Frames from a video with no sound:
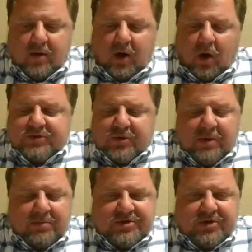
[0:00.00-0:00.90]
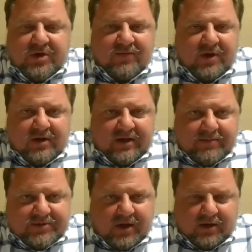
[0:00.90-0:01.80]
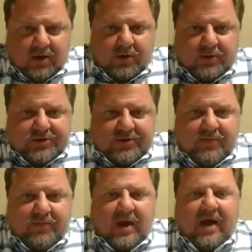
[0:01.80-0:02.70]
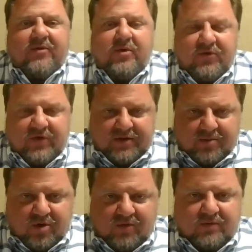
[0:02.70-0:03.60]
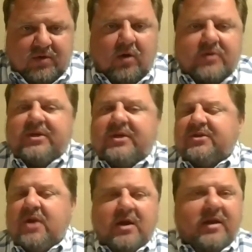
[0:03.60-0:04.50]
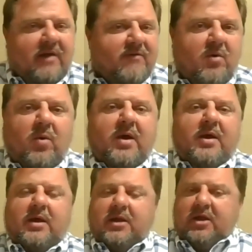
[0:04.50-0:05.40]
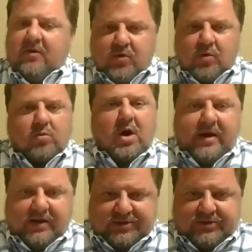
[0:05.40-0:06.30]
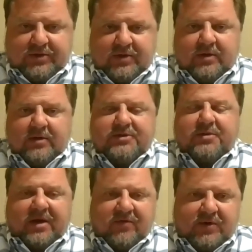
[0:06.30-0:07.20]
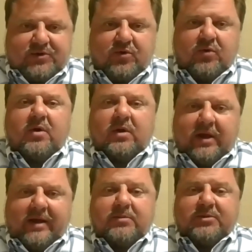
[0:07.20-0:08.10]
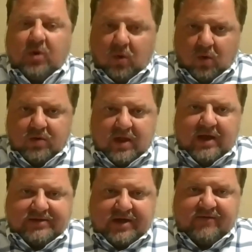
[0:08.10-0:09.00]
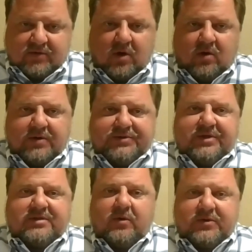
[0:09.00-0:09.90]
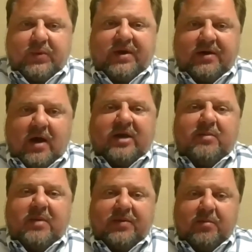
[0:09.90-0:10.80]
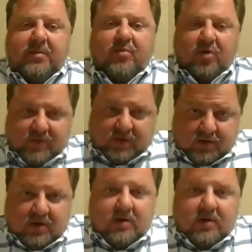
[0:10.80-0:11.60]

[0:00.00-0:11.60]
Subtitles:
also remember too, that flood claim is not closed. After you sign that proof of loss, it's not giving away any of your rights to make future claims on that date of loss, as long as we can document them and prove it.